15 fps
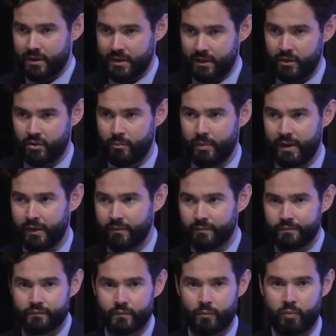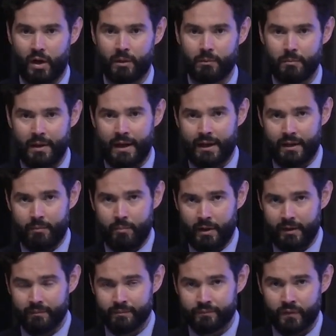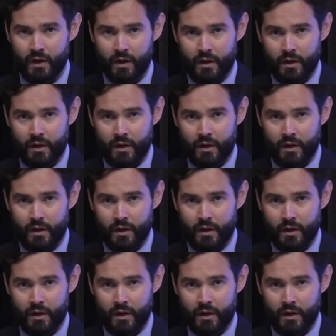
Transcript: is a little bit problematic, but